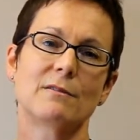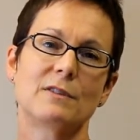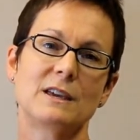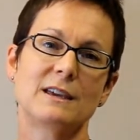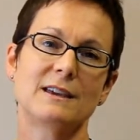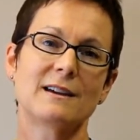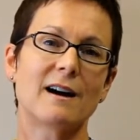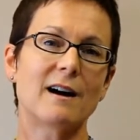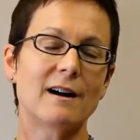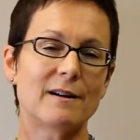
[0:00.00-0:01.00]
The
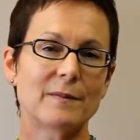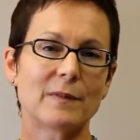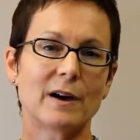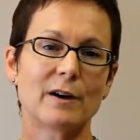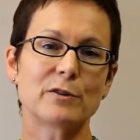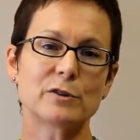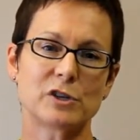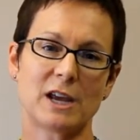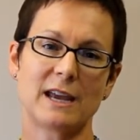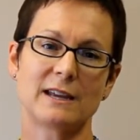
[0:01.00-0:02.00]
other
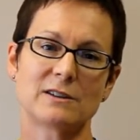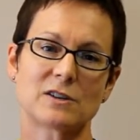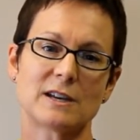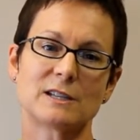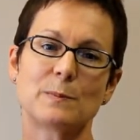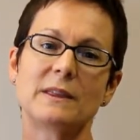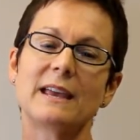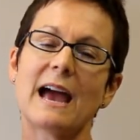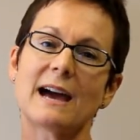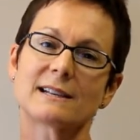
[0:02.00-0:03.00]
change has been
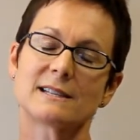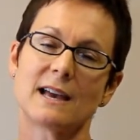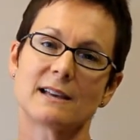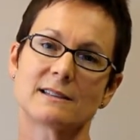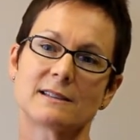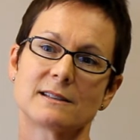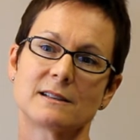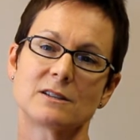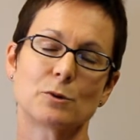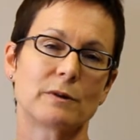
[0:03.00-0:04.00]
the access
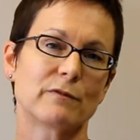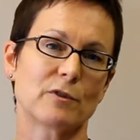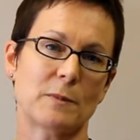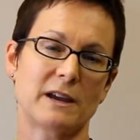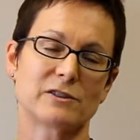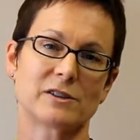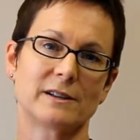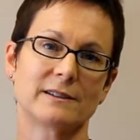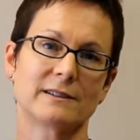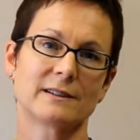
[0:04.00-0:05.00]
to information.